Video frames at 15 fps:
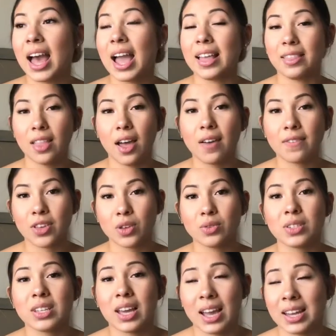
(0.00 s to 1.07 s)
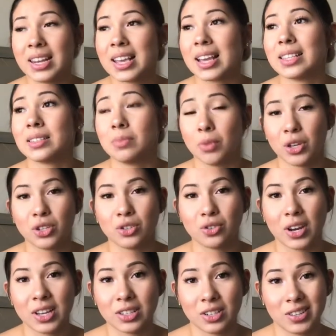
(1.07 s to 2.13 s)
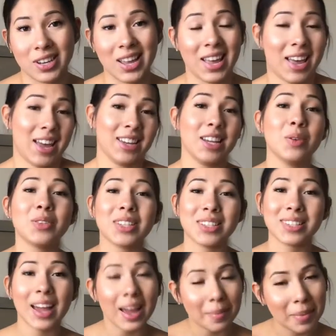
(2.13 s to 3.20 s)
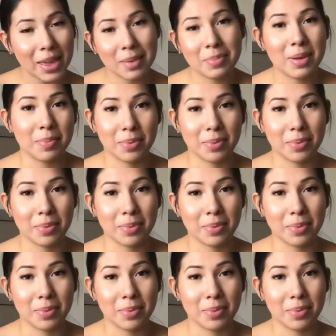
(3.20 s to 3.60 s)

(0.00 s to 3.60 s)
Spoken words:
I love using honey as a moisturizer. Honey does not make me